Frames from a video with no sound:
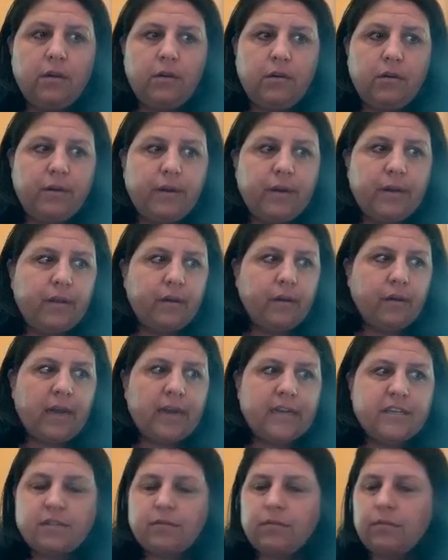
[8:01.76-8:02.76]
career their
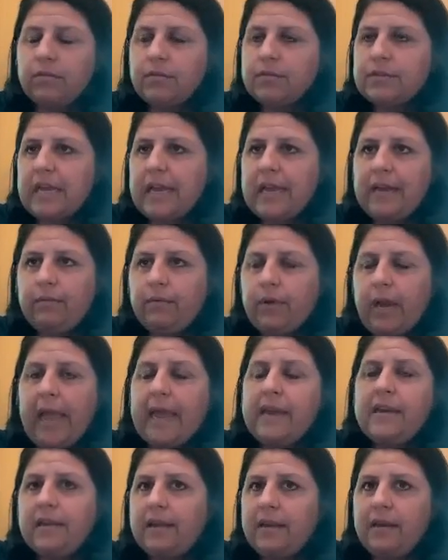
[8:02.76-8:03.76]
high schools
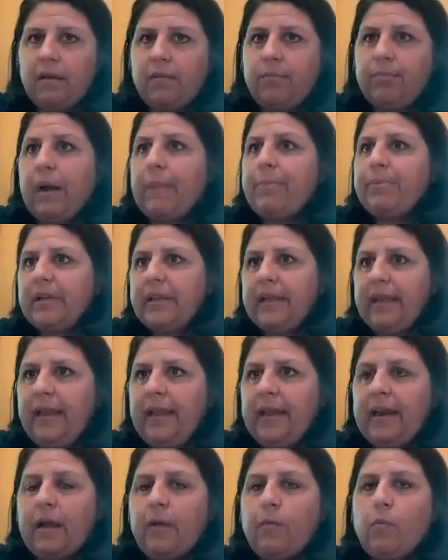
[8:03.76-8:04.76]
ended abruptly
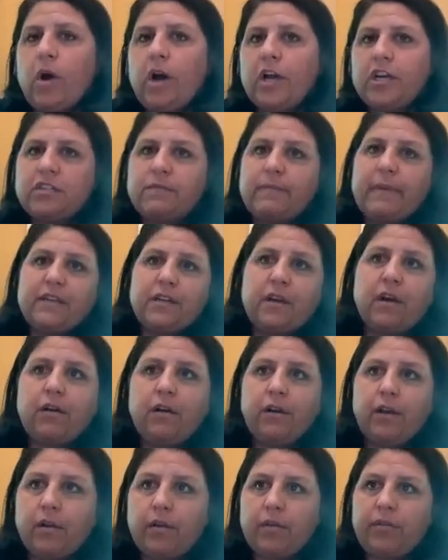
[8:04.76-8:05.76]
and i watched my
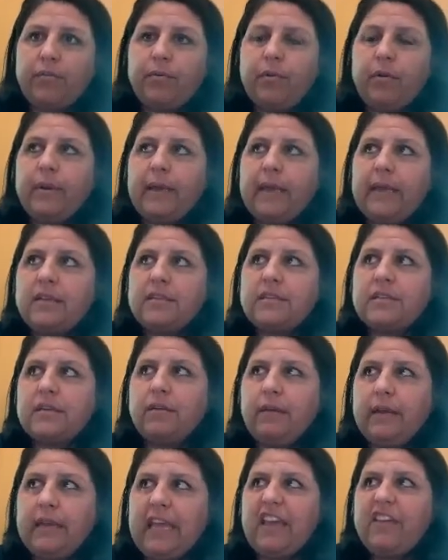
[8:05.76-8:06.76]
daughter go through it and so
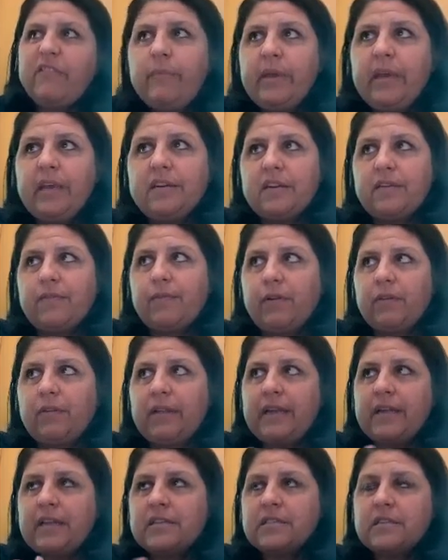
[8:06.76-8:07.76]
it gave me a different
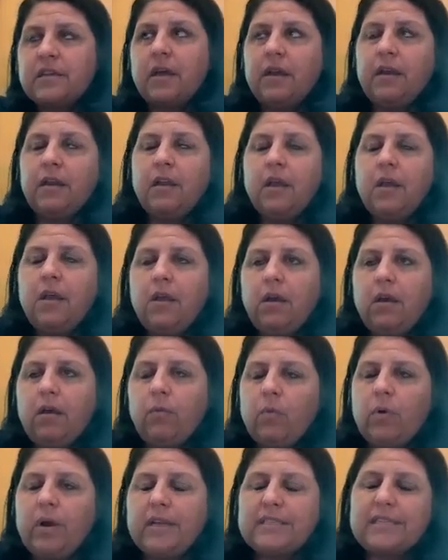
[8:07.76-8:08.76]
lens on on
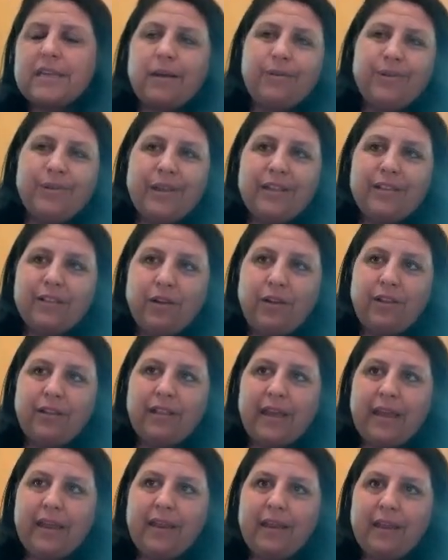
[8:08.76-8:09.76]
what does that really look
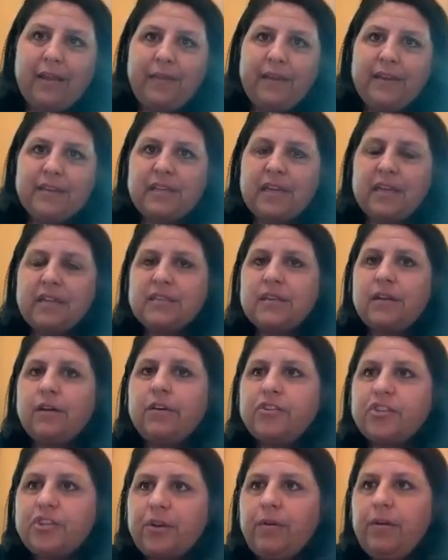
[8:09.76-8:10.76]
like and these kids that are
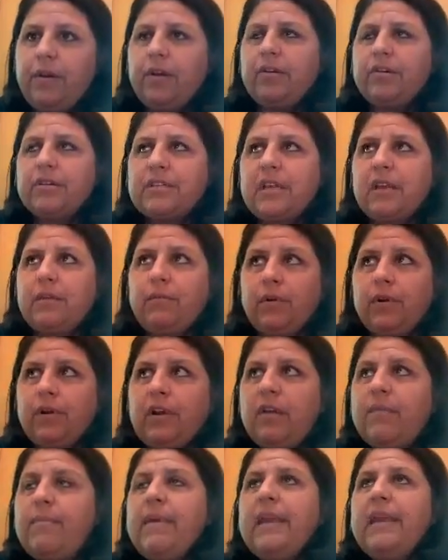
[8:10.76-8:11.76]
juniors that were
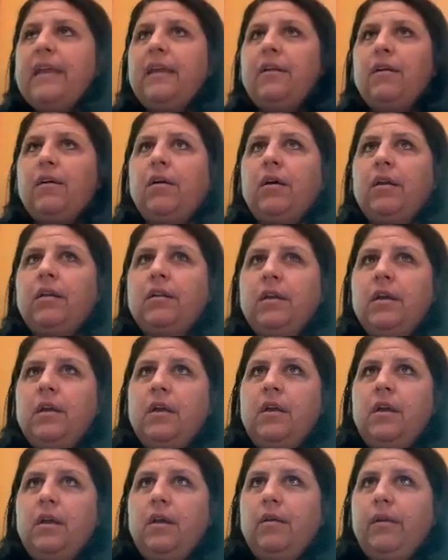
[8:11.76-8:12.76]
committed on
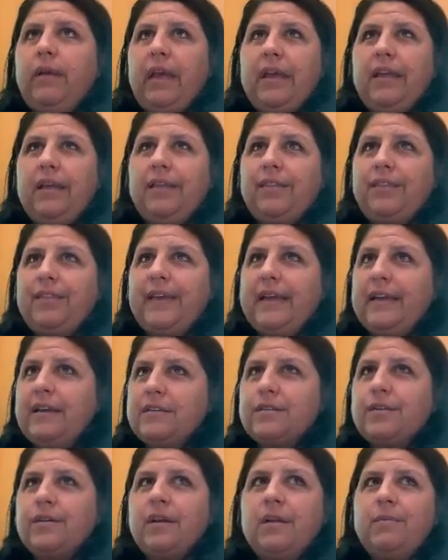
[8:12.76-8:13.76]
okay,
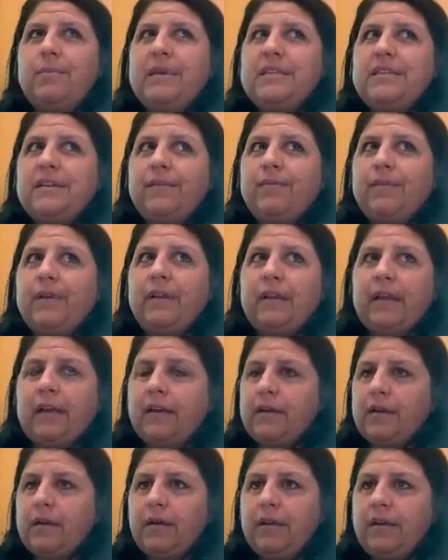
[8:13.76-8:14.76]
things are going to be different.
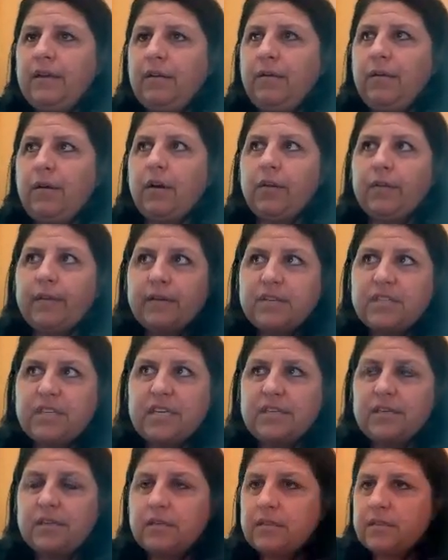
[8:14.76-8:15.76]
Like, are, you know, all their
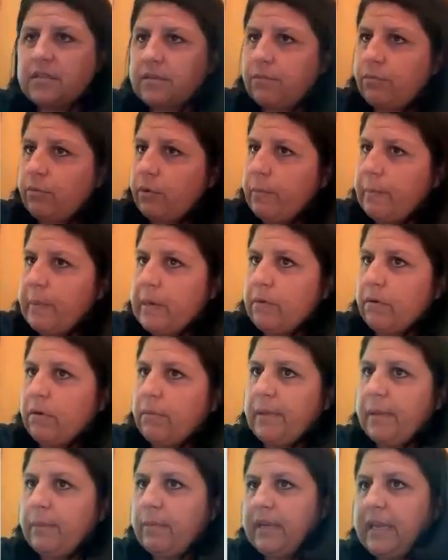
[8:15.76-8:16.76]
seasons when we
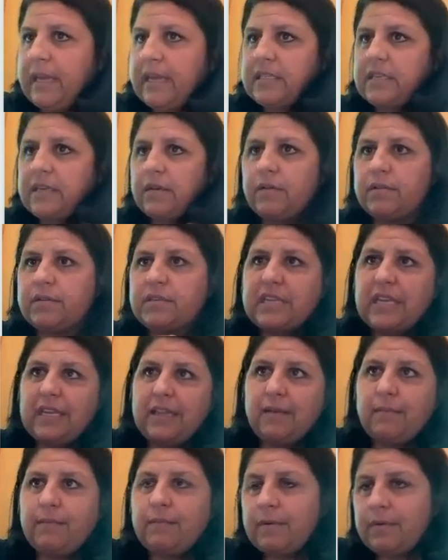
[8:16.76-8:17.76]
normally would get to see
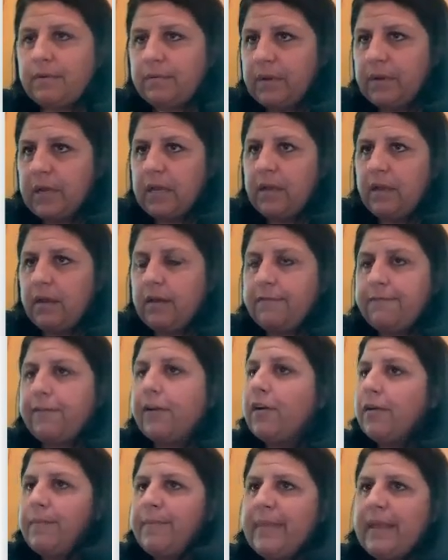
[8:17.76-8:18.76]
them and
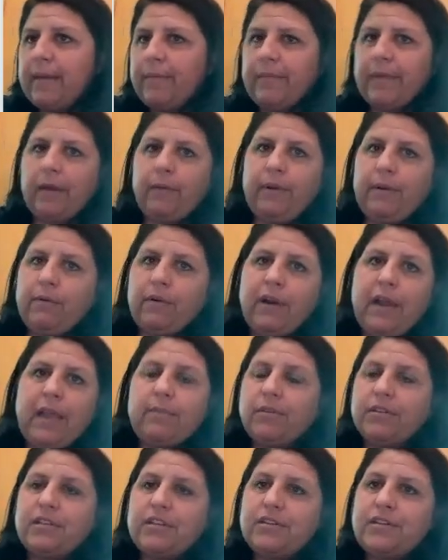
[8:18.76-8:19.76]
affirm them, like we weren't
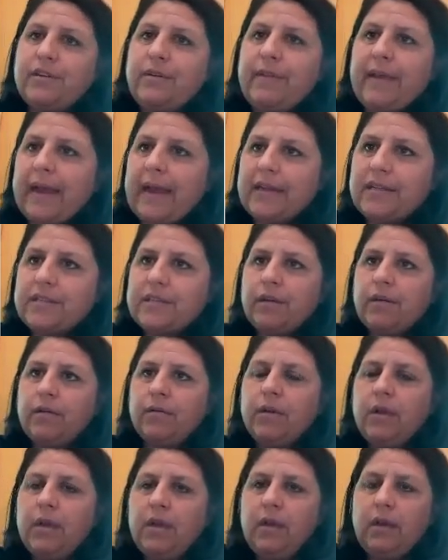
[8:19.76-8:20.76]
able to do that.
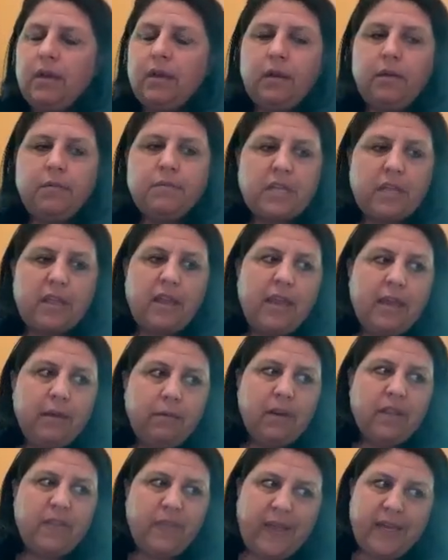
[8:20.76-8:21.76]
So, um, so the
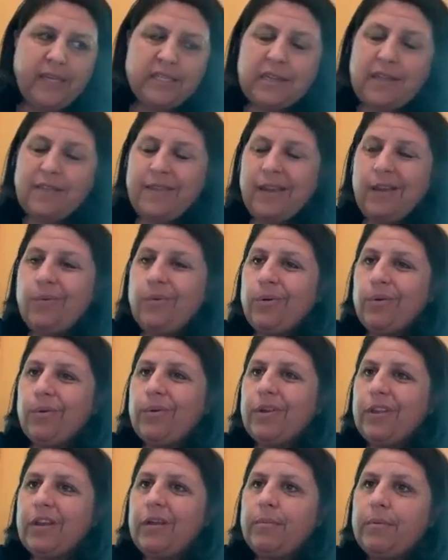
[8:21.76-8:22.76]
handwritten things I think were
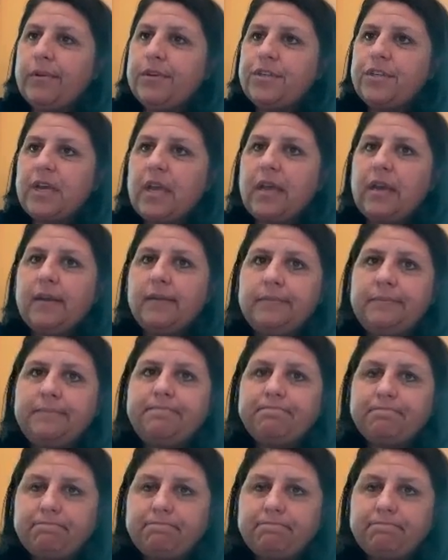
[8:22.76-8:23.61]
really appreciated.